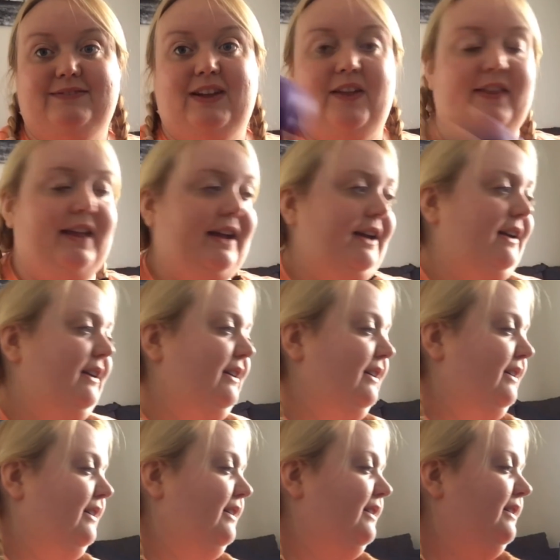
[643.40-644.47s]
felt that.
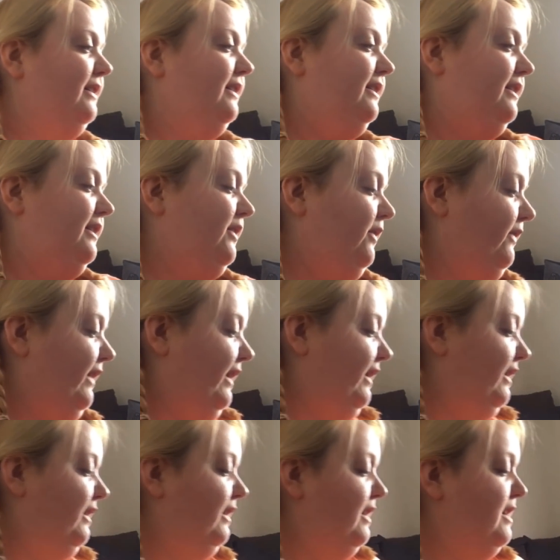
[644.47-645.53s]
Go there.
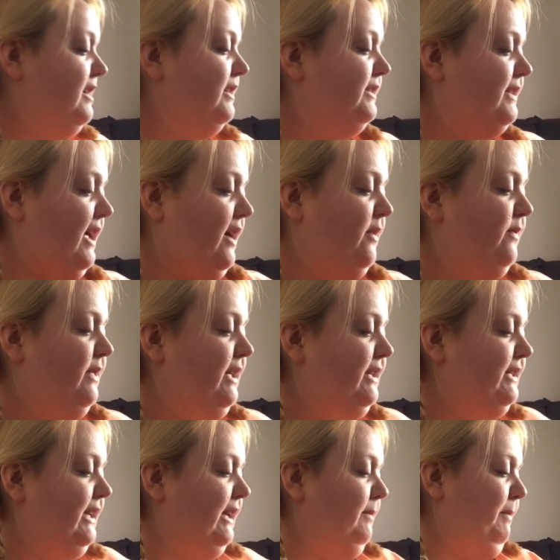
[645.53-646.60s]
So
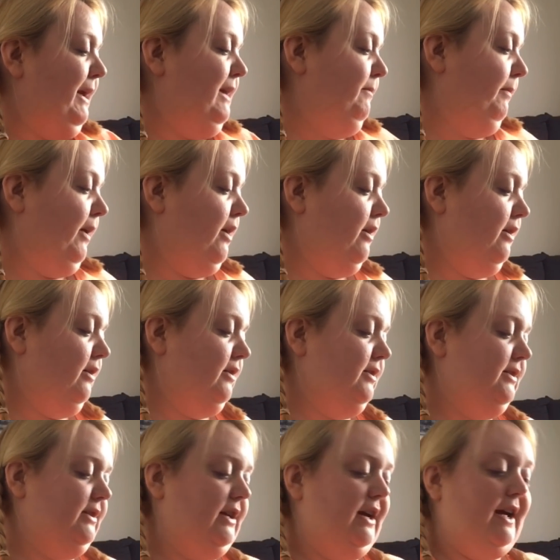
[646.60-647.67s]
this little pink
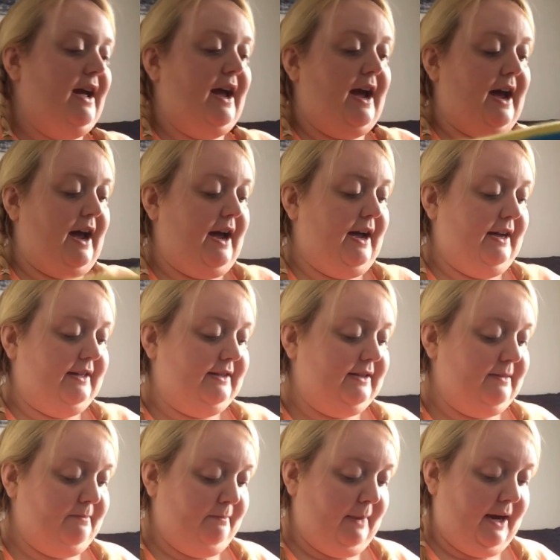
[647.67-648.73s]
box
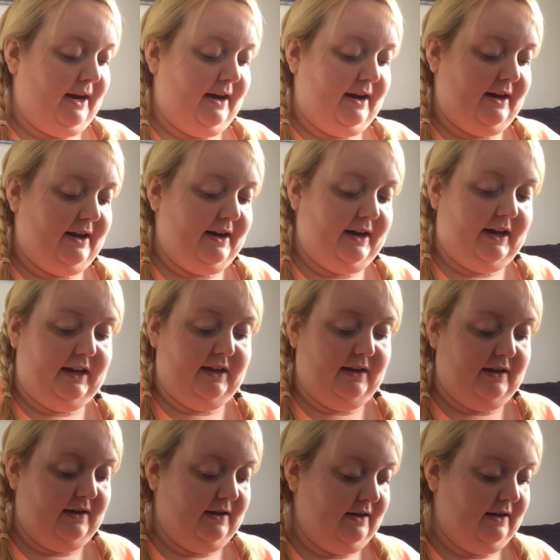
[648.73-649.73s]
has my